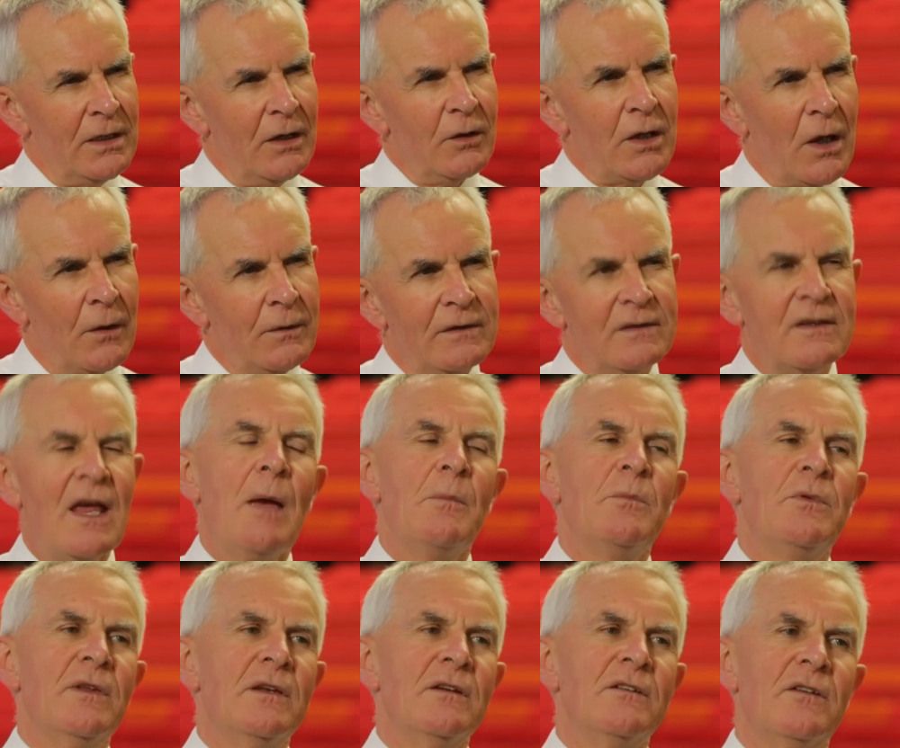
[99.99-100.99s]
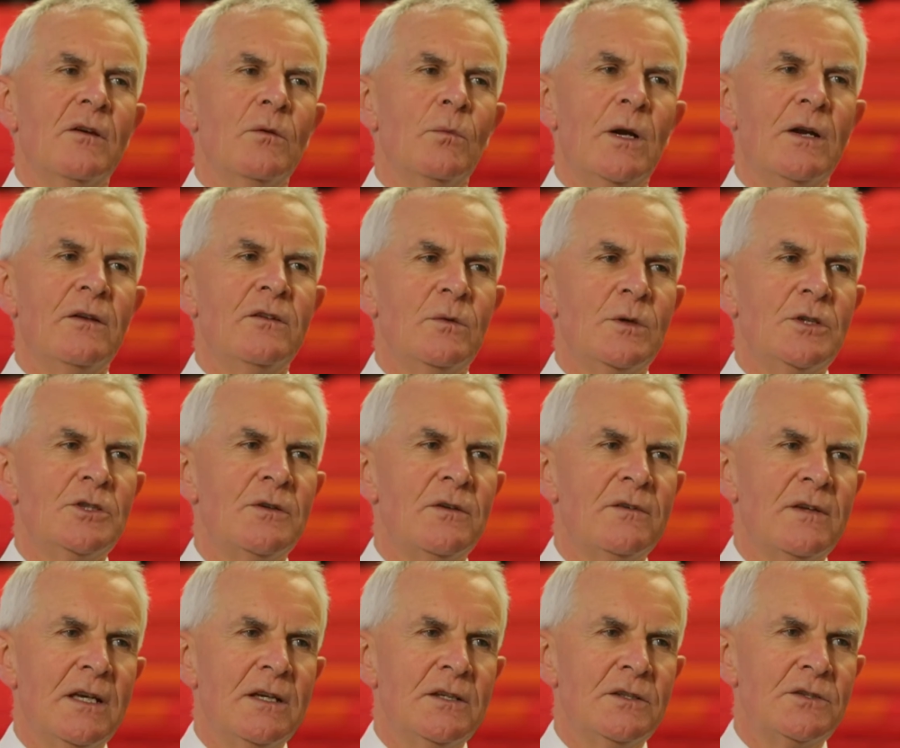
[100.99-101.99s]
you know, go in depth into one or two
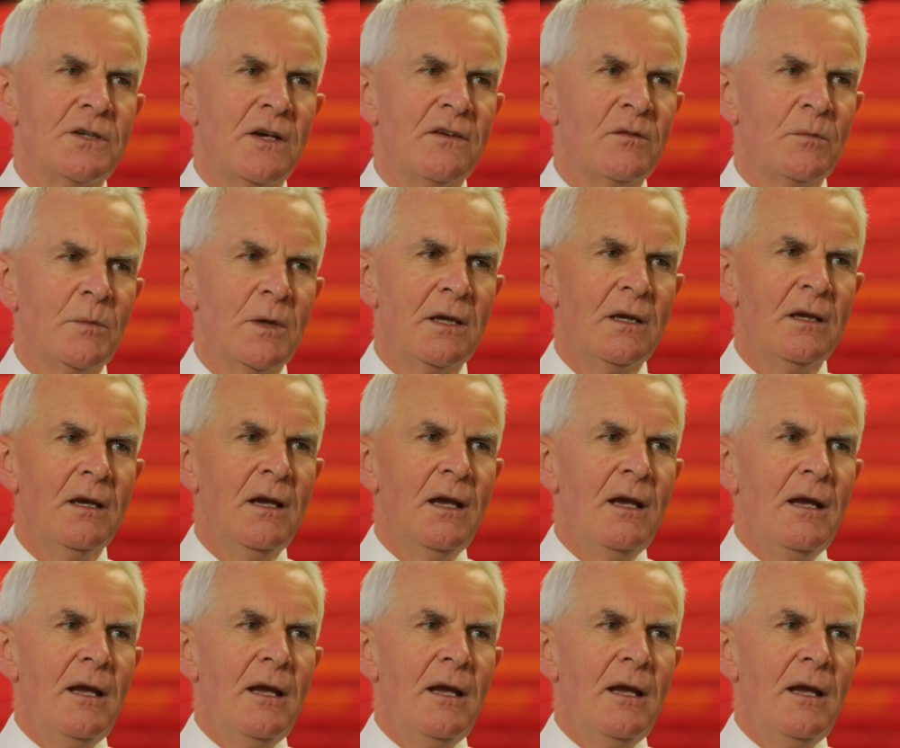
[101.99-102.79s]
issues that interest me.